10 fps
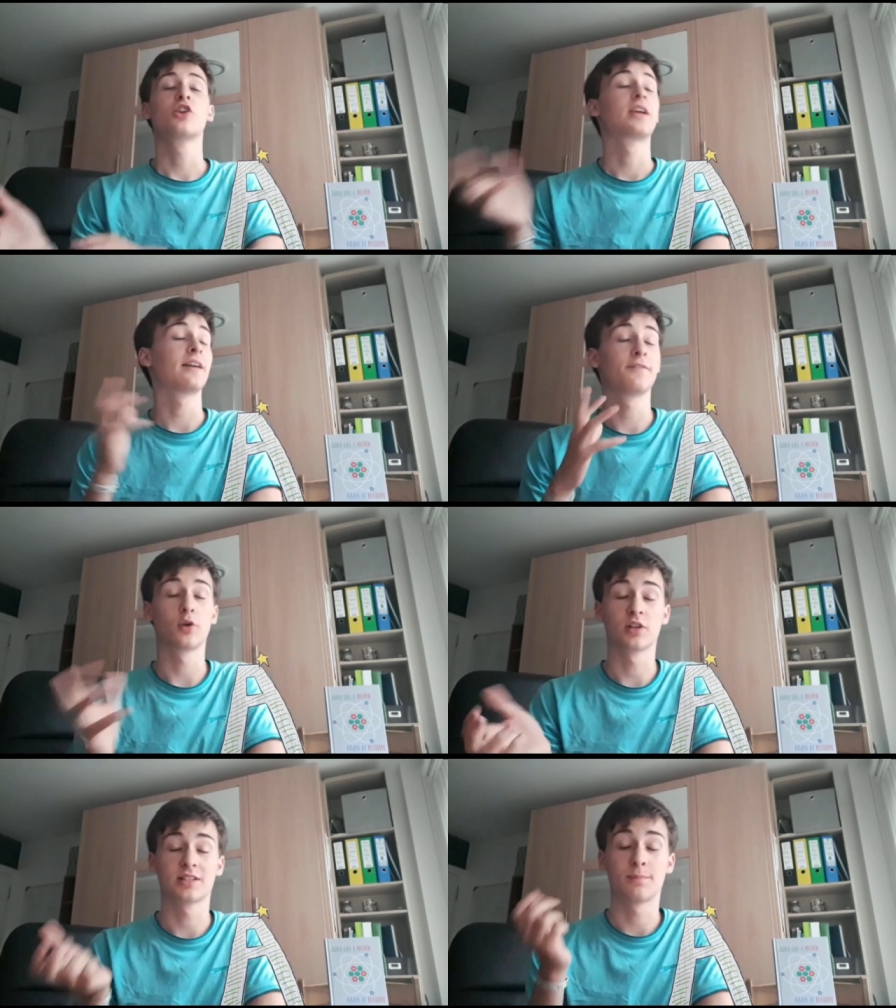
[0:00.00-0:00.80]
You can't
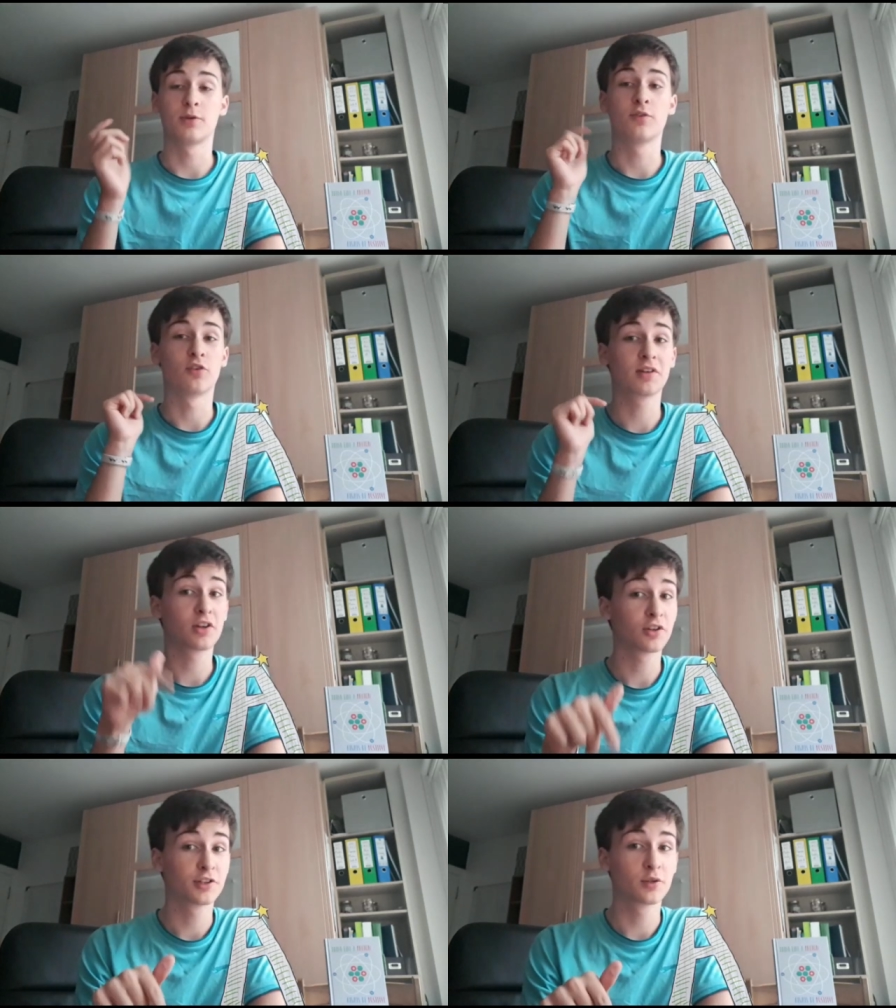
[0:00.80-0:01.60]
focus, but you've already
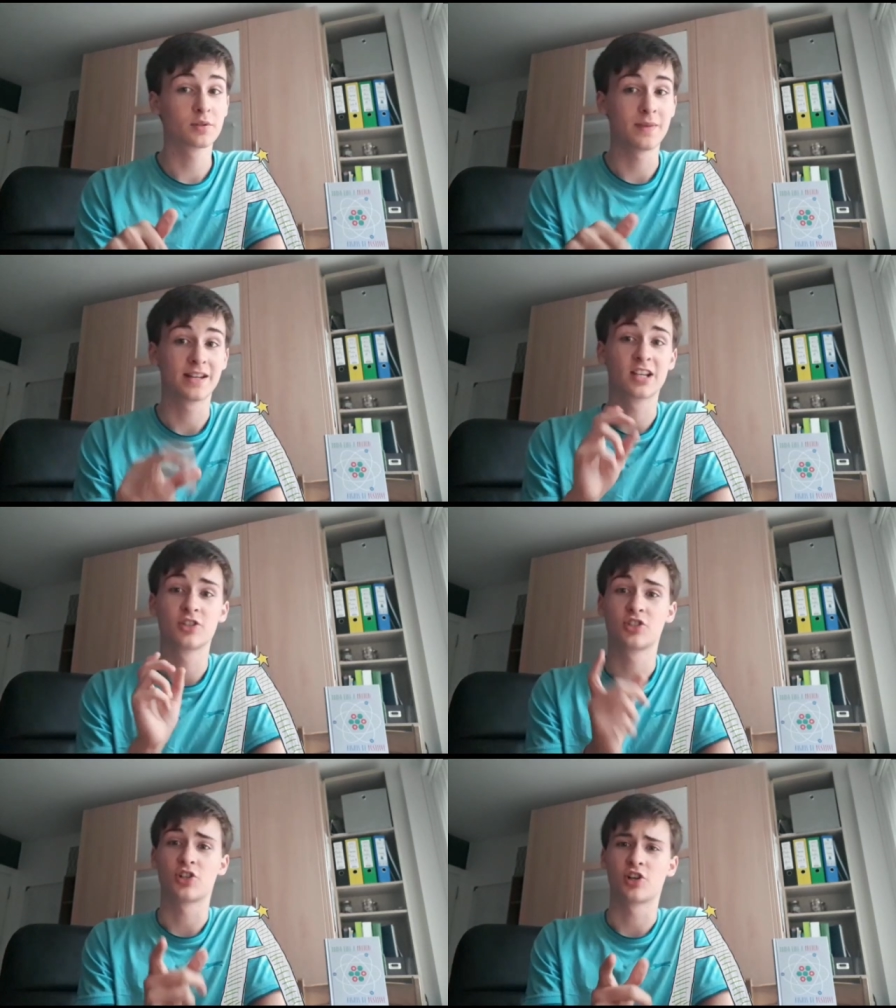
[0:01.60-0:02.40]
got your notes made because
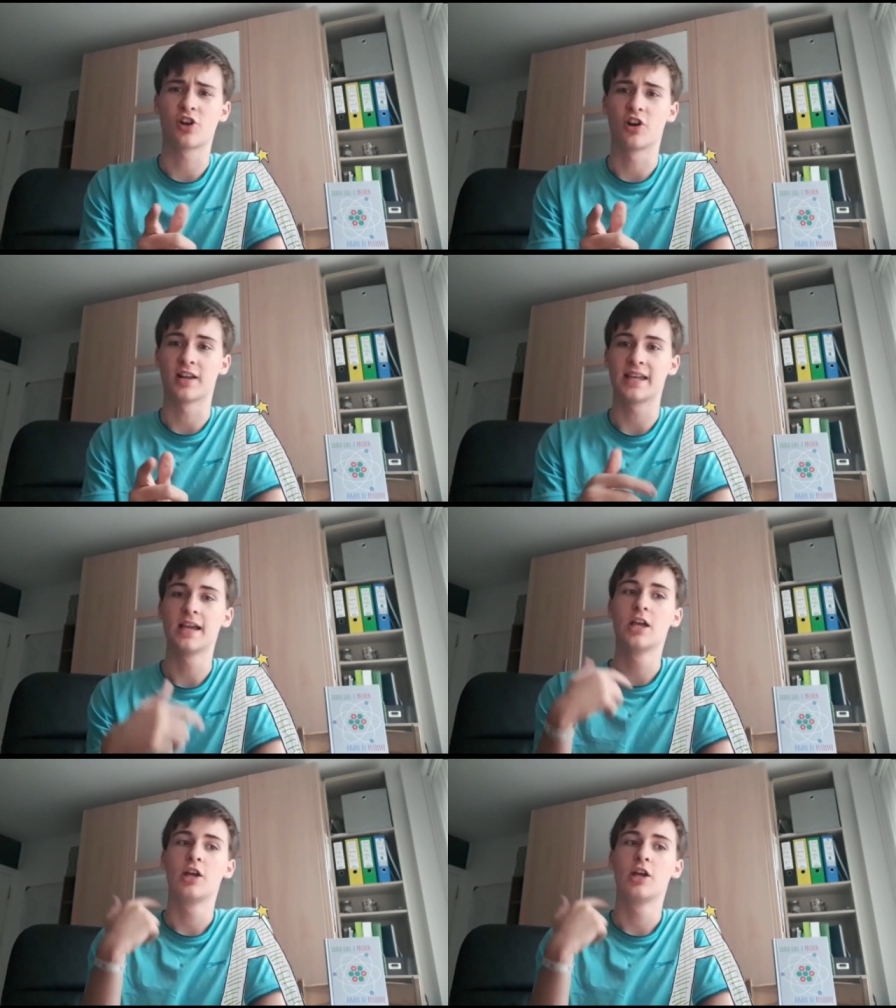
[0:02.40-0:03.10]
you started early.